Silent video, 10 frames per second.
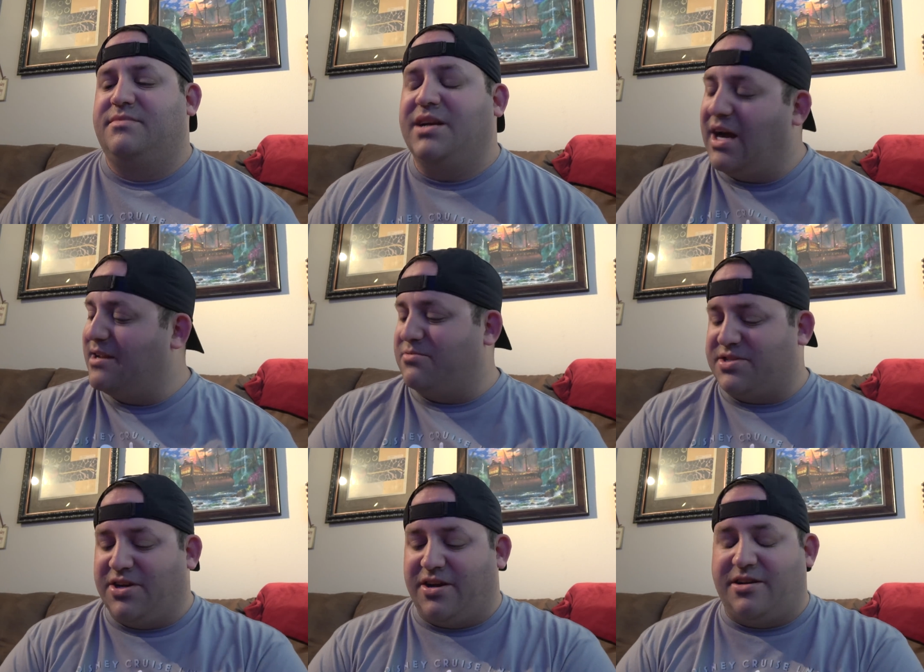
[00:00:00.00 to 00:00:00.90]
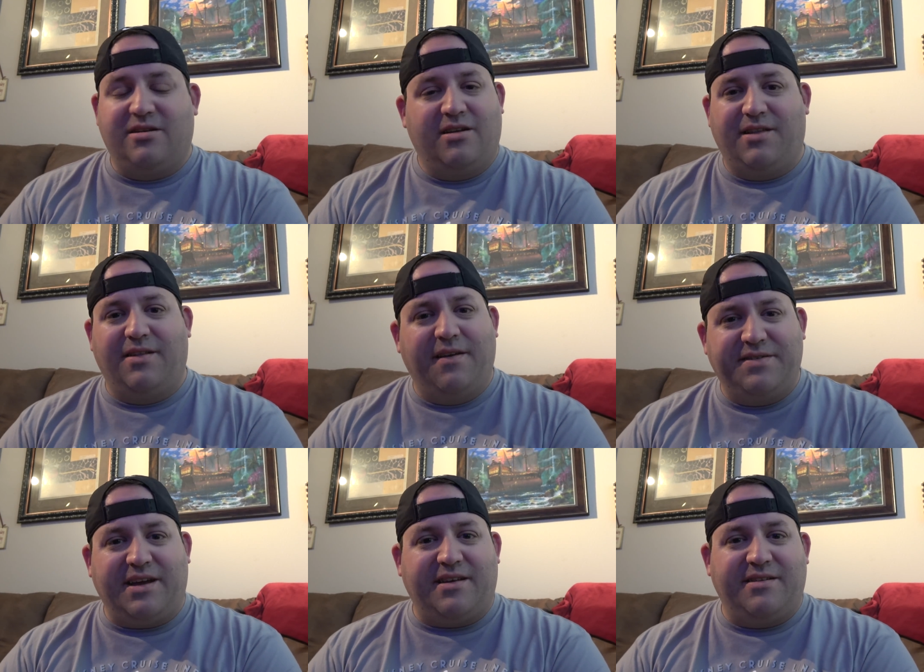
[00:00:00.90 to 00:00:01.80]
it was good. I
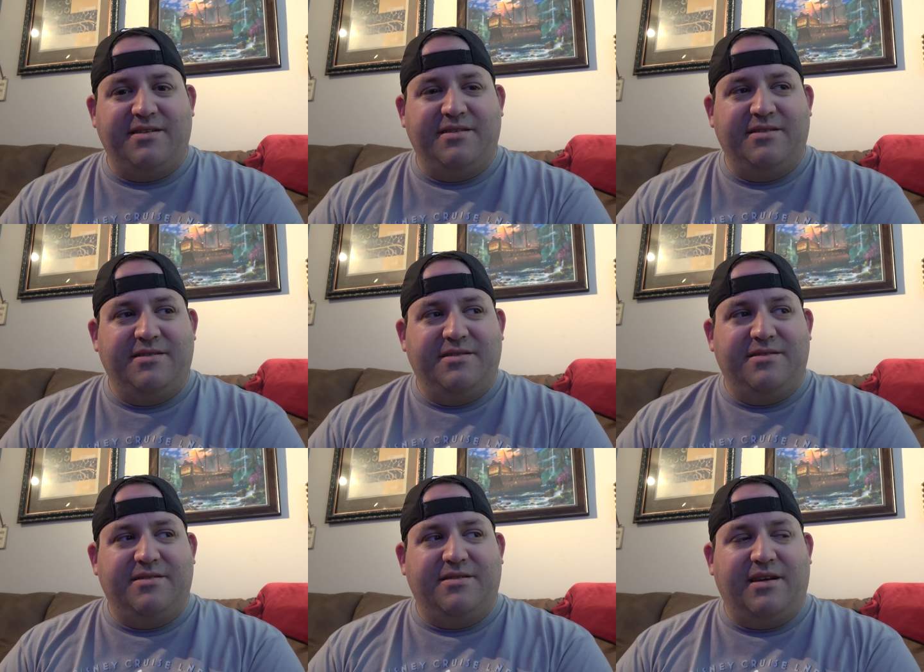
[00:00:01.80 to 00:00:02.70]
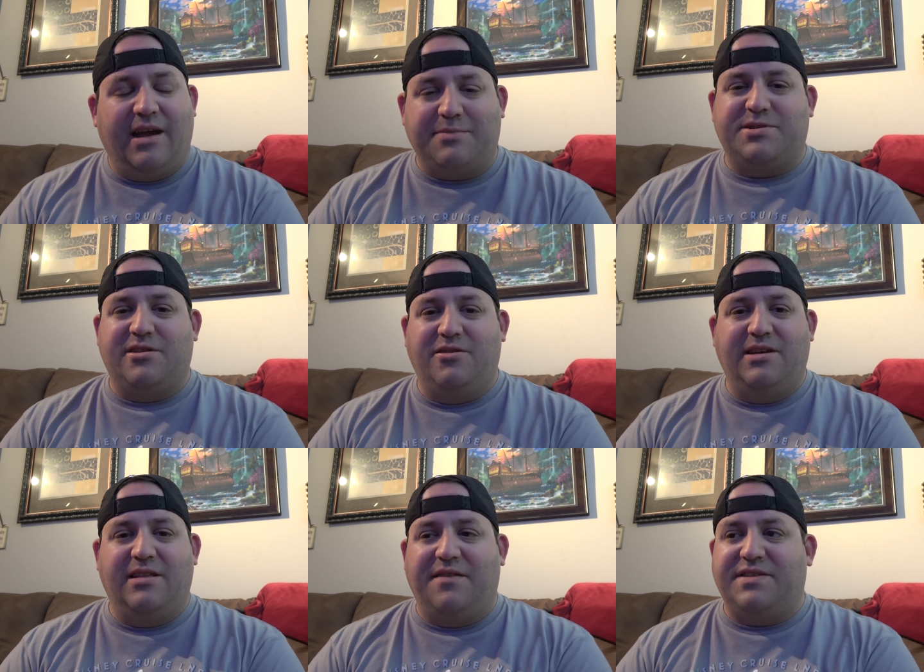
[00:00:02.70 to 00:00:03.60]
loved it. Absolutely loved